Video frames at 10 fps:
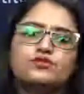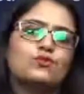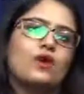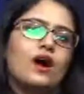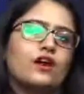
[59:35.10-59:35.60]

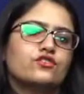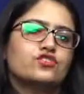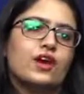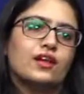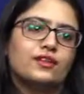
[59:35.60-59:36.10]
to our
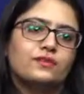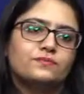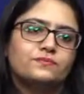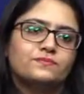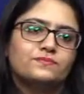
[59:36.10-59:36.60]
channel.
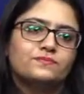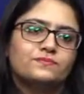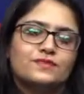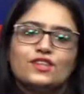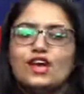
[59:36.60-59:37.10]

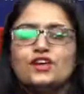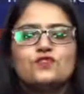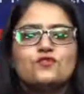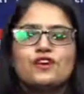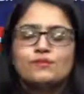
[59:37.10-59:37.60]
Thank
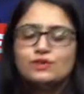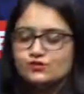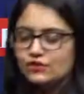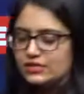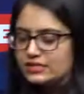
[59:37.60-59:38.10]
you very much
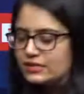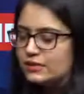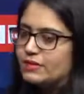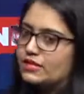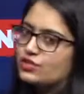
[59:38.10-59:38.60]
for
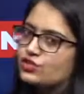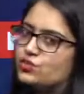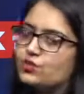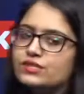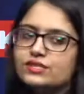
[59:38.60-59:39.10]
listening, my dear
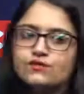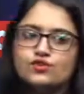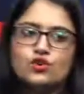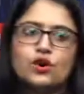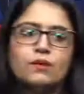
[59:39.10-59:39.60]
students. If we
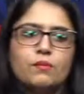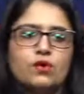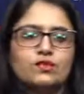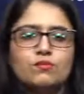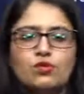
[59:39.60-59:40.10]
talk
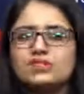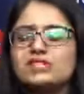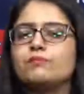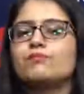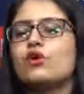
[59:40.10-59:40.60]
about the most
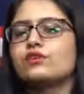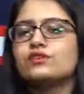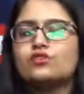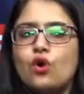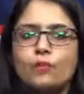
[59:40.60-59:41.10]

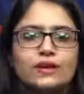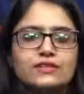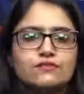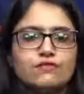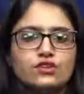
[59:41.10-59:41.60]
important
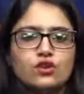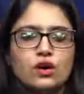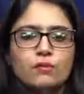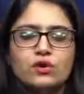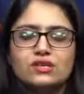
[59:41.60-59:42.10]
topics, if I talk
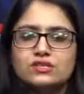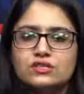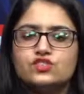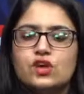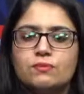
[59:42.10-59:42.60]
about in
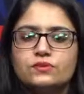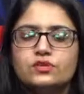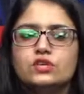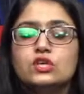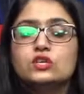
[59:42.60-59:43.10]
this
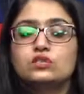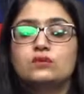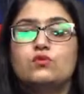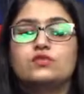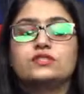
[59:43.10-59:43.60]
chapter, so the
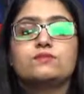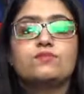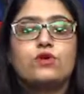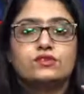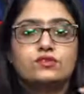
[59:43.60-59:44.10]
most
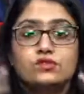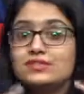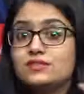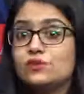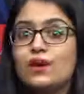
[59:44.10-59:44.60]
important,
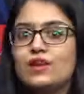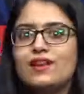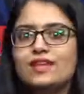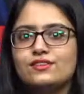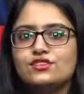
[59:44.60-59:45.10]
this is a very
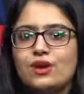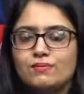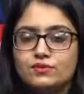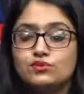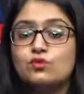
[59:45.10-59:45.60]
lengthy
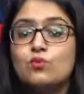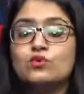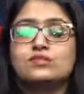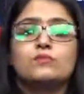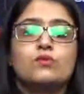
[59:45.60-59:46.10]
chapter, so the
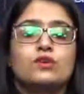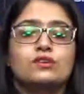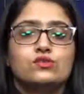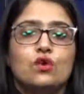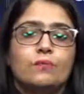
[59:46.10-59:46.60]
most
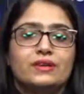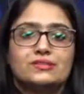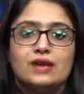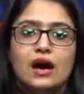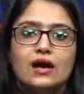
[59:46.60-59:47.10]
important
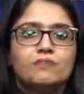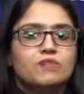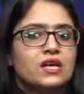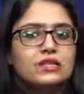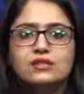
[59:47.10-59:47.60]
topics are
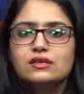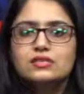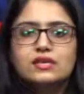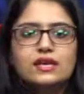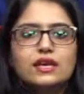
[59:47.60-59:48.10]
the
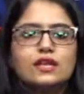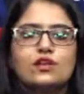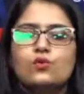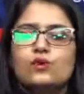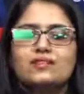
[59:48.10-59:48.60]
DNA,
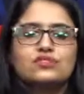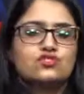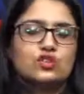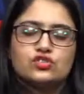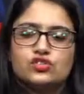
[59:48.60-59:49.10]
including the
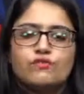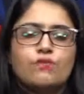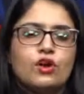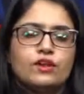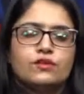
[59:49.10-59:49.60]
structure of
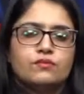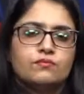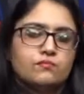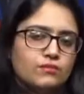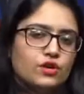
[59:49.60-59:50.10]

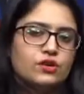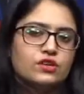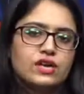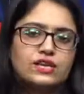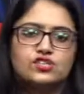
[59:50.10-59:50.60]

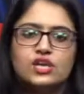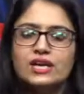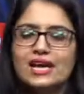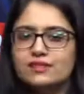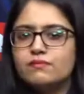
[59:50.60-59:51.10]
polynucleotide
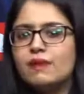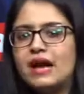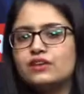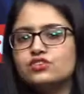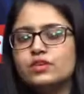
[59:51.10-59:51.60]
chain and the
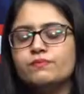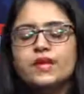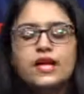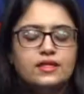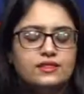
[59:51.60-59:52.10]
packaging.
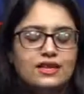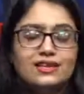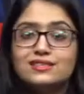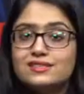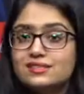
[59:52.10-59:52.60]
Then
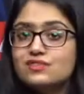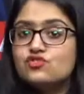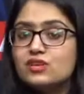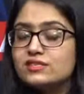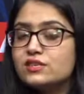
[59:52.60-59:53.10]
it is the
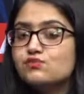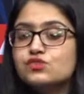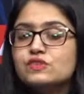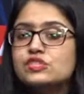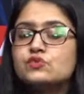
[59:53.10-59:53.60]
transcription,
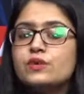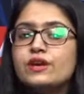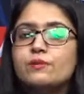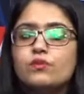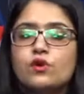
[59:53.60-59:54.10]
which is very
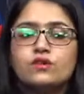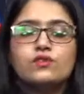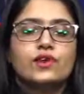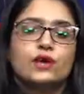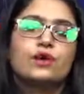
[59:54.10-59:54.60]

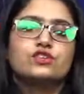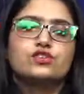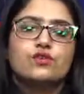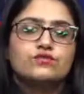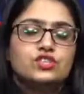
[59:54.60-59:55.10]
important,
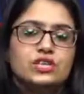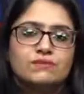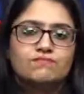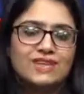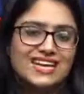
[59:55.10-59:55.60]
regulation of
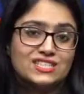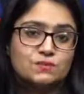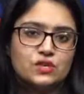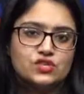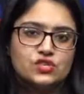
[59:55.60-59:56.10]
gene
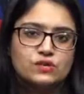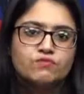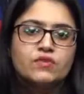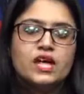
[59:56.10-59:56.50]
expression,